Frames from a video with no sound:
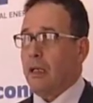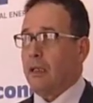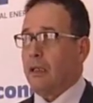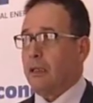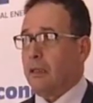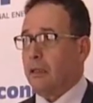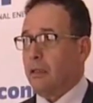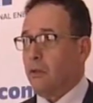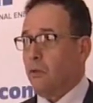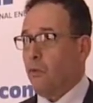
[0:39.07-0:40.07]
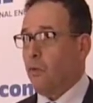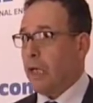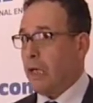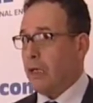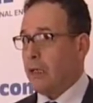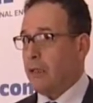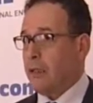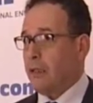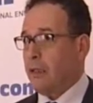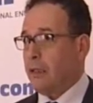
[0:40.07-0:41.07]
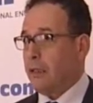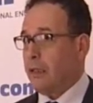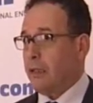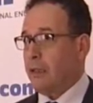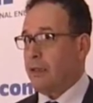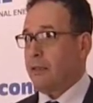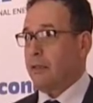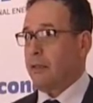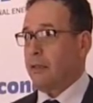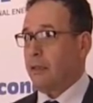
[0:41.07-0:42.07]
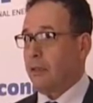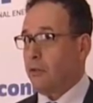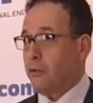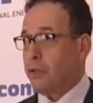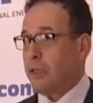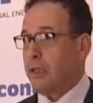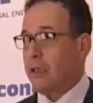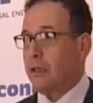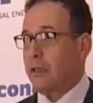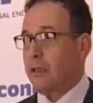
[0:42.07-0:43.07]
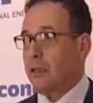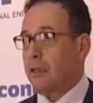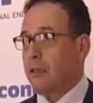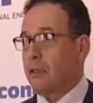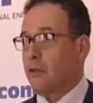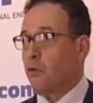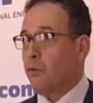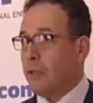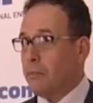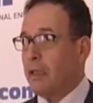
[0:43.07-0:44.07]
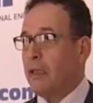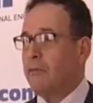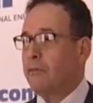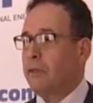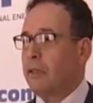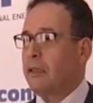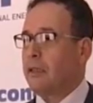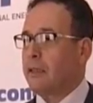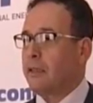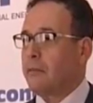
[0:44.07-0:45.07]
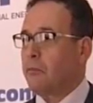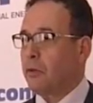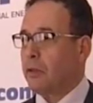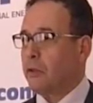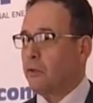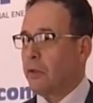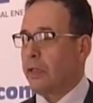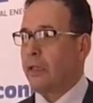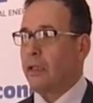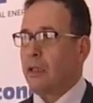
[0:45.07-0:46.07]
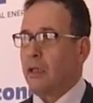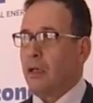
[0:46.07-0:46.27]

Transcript: Uh, we are uh, leading this uh, technology that we believe it is an important way